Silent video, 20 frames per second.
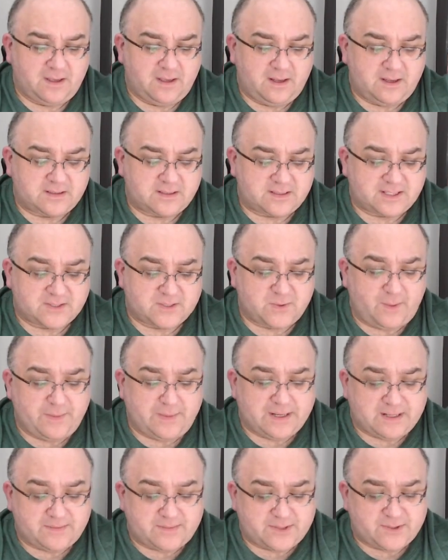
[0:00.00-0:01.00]
It's like swimming
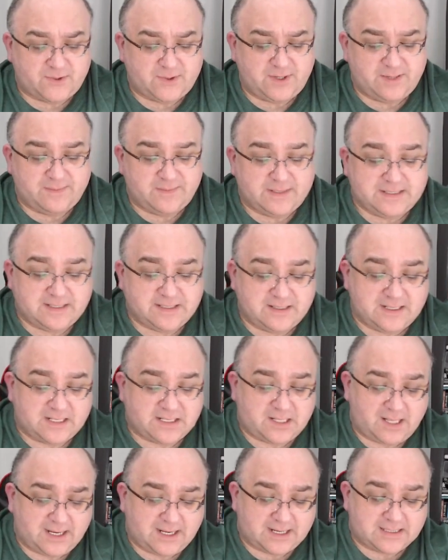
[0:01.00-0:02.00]
upstream until it
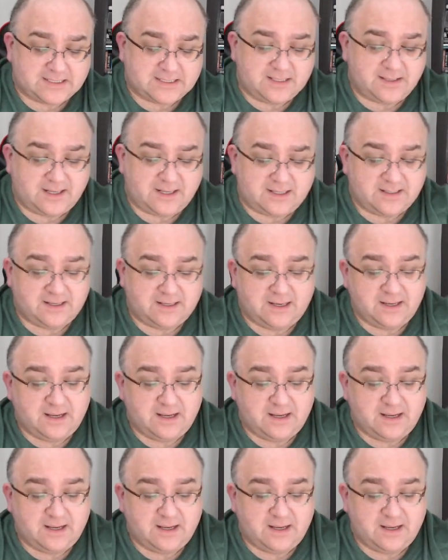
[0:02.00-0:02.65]
clicks, and then